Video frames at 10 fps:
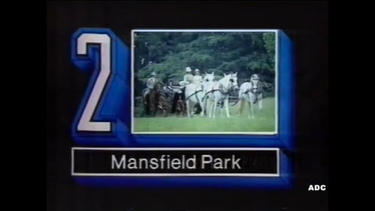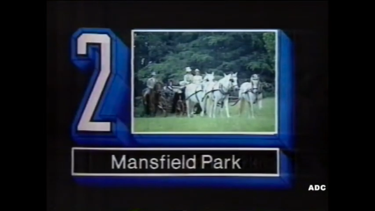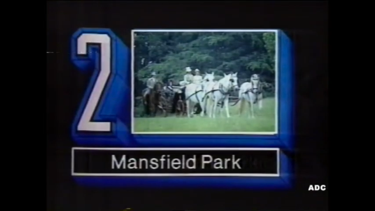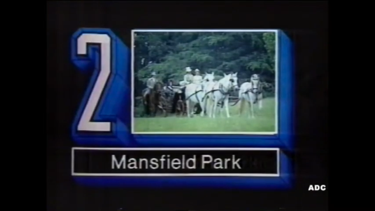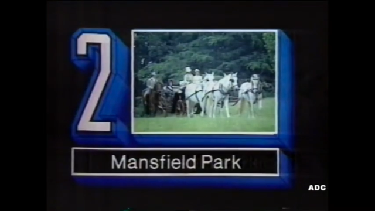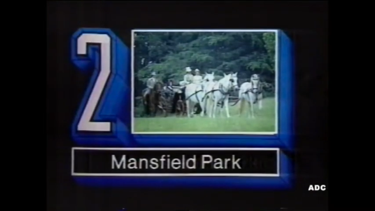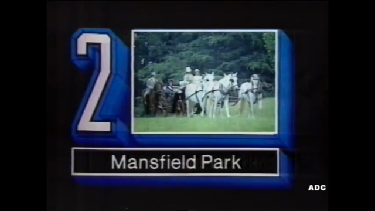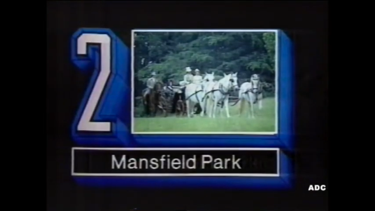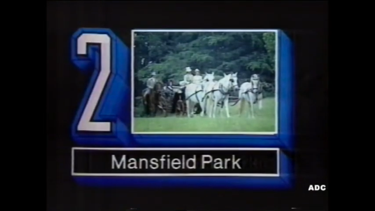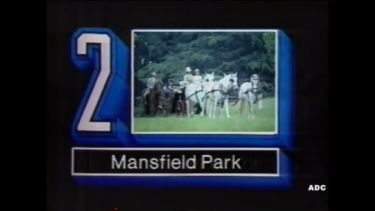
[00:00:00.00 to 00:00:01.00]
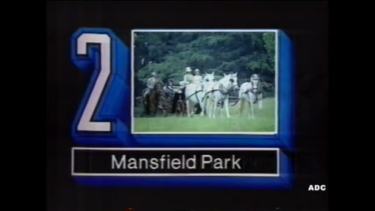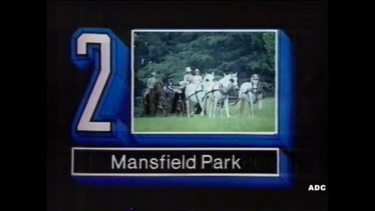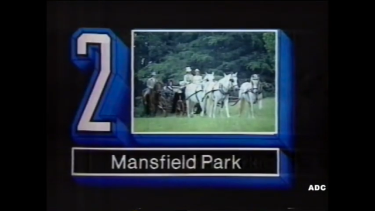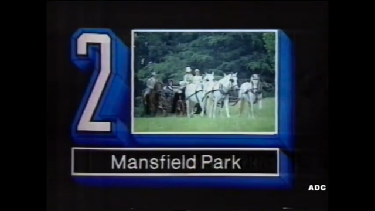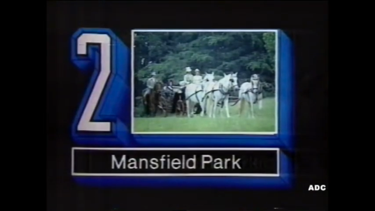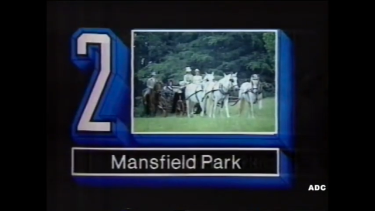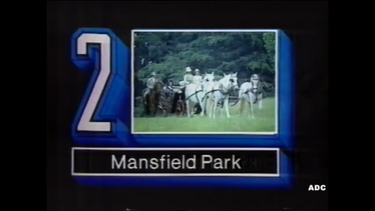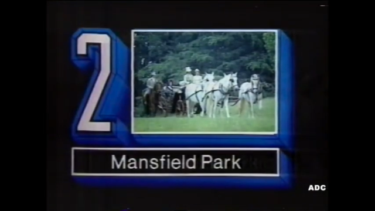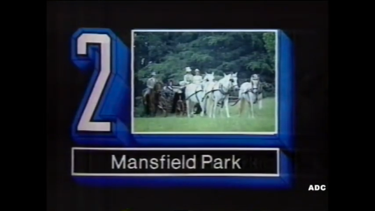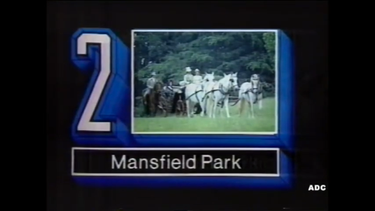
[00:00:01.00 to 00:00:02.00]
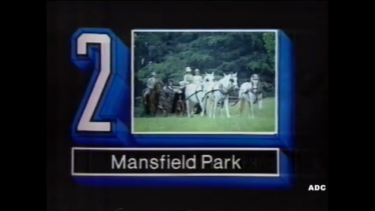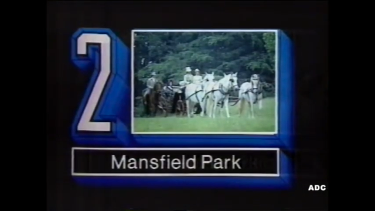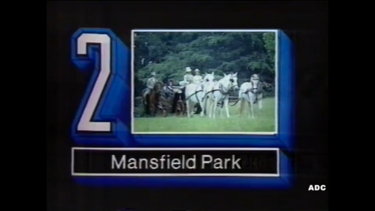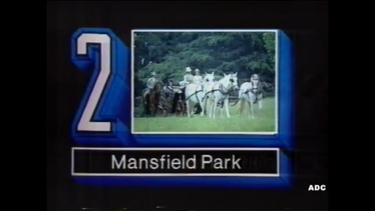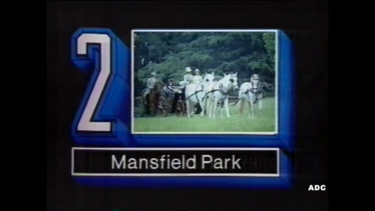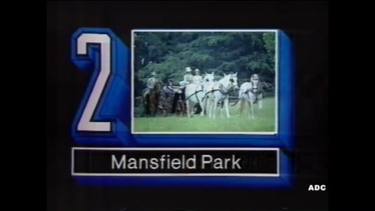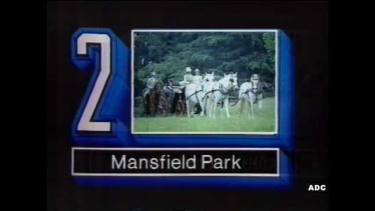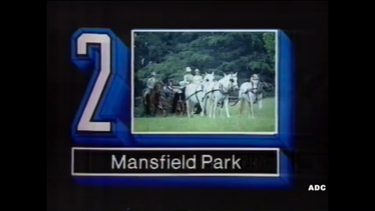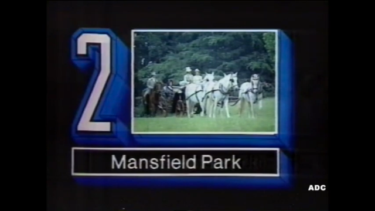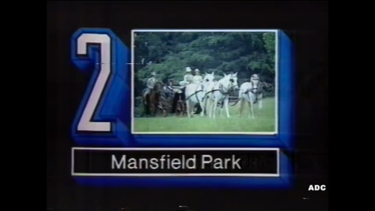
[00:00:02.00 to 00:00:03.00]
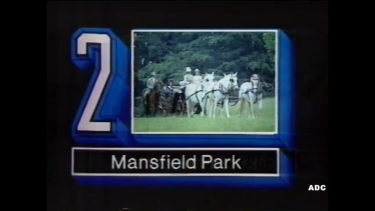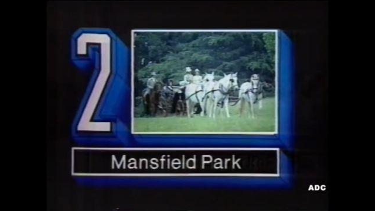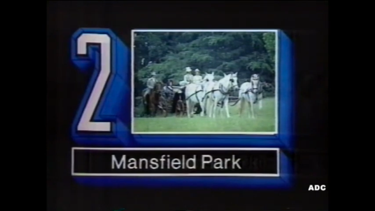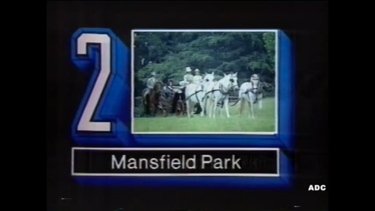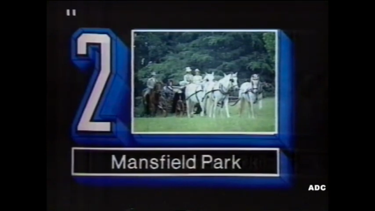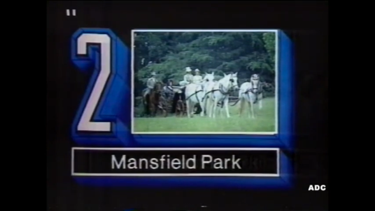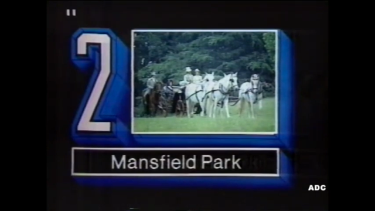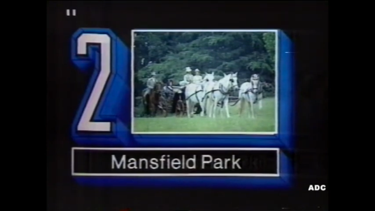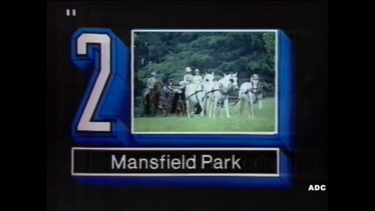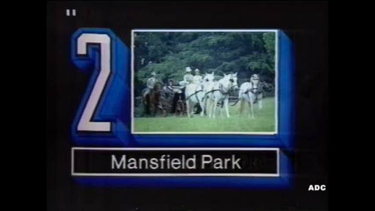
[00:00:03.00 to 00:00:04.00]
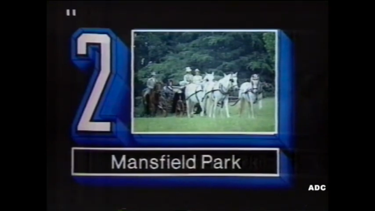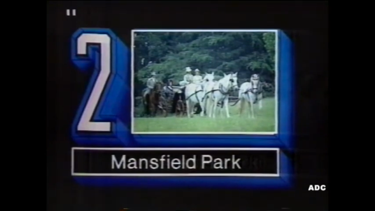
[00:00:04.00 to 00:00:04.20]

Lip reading: (no speaker visible)